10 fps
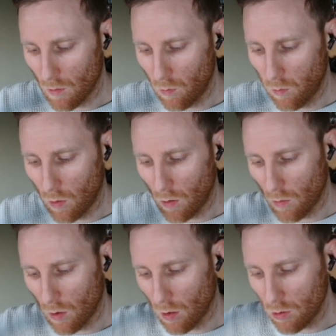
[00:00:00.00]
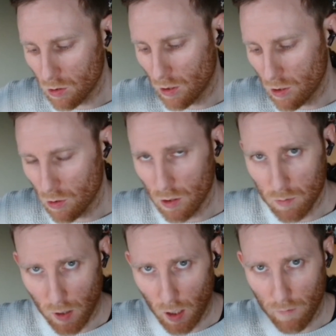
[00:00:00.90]
what we're also going to do as
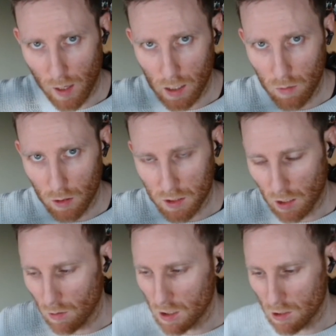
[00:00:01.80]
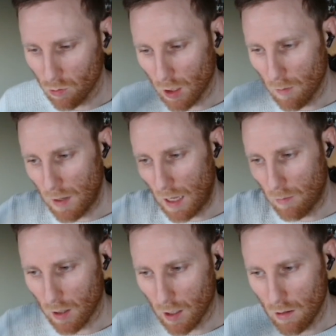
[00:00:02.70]
part of that email sequence is we're going to
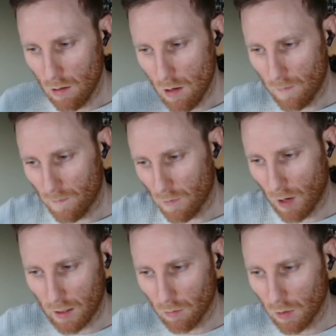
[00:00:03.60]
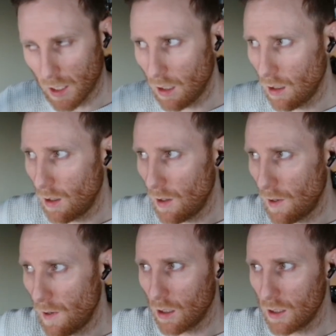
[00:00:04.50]
pepper in randomly
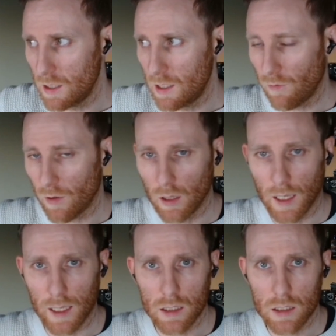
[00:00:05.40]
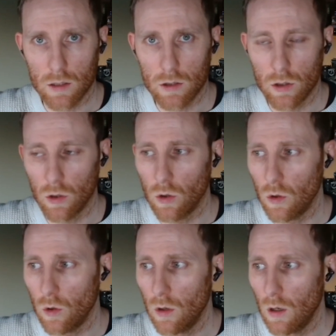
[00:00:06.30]
different links
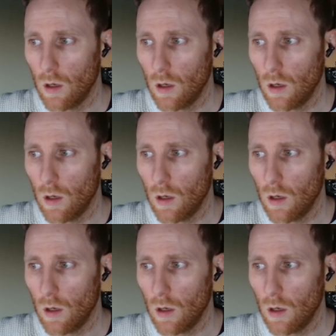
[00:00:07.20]
to